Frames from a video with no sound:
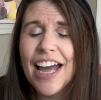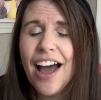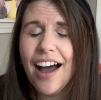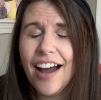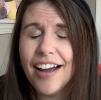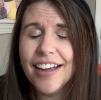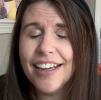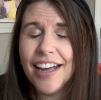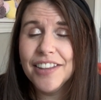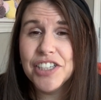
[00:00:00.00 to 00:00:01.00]
I
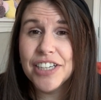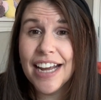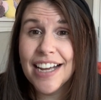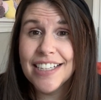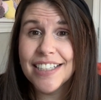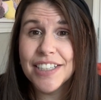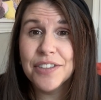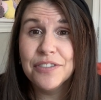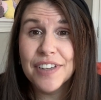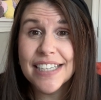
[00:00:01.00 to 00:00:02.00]
had the chance to
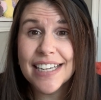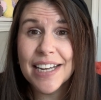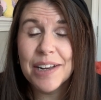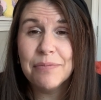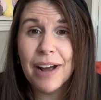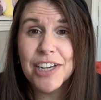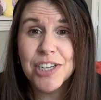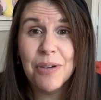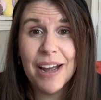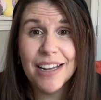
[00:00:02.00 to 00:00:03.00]
visit my
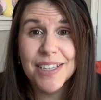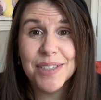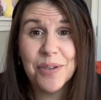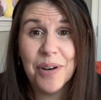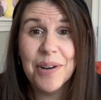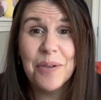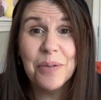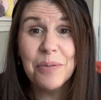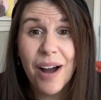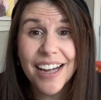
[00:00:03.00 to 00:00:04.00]
Joann store
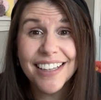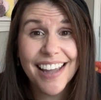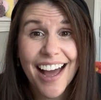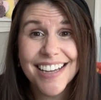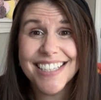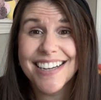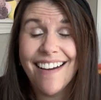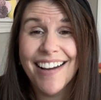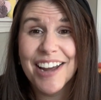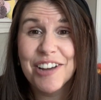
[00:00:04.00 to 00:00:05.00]
one last
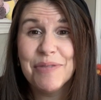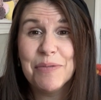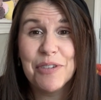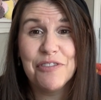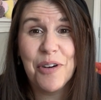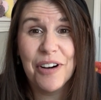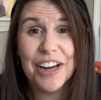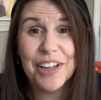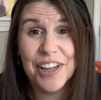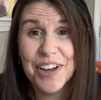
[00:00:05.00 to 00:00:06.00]
time before it
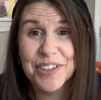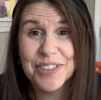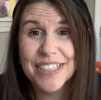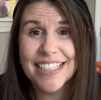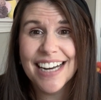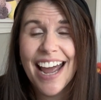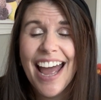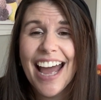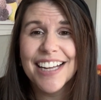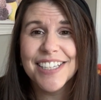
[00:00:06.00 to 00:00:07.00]
closed.
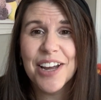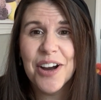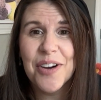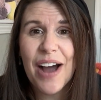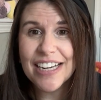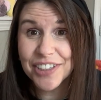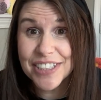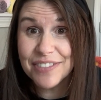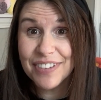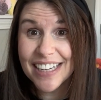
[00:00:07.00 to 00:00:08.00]
And so I took
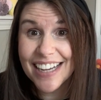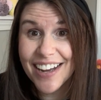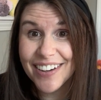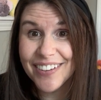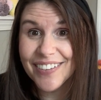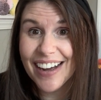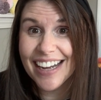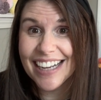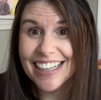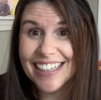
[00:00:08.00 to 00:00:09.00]
some video
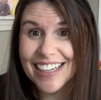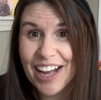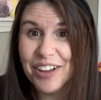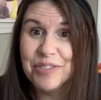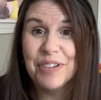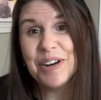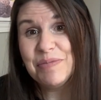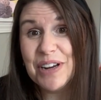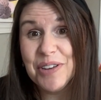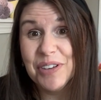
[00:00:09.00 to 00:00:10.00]
and I'll want to
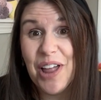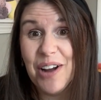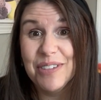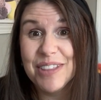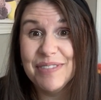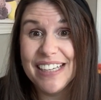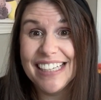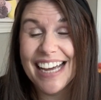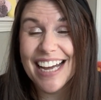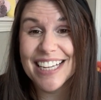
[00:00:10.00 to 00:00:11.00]
bring you along with
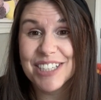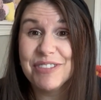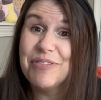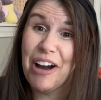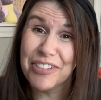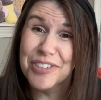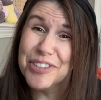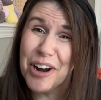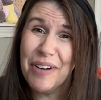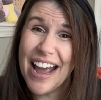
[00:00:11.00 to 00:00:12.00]
me as we walk through
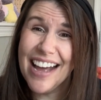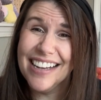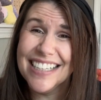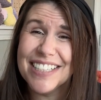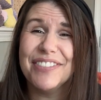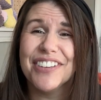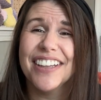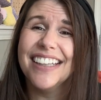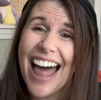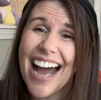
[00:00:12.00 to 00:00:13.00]
Joann's for the
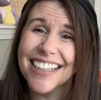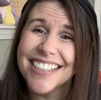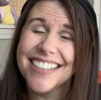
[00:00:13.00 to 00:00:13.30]
last